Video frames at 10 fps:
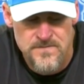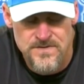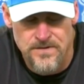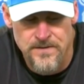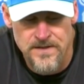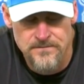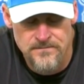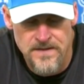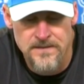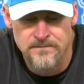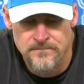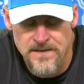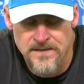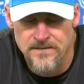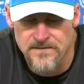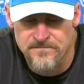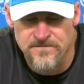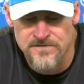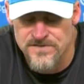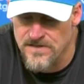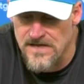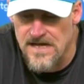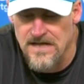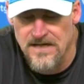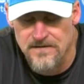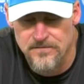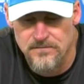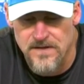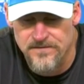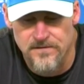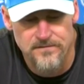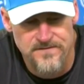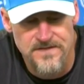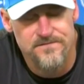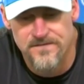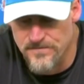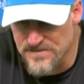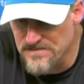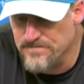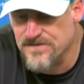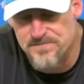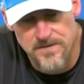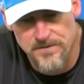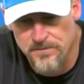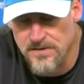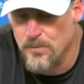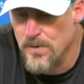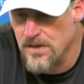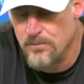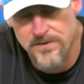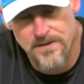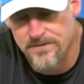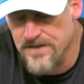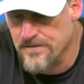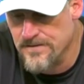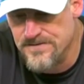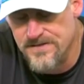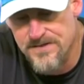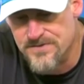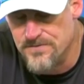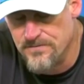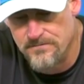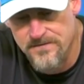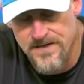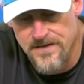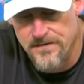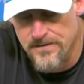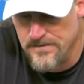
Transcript: So they did. They functioned at a high level. I thought their defense played really well. We know Gary's an issue over there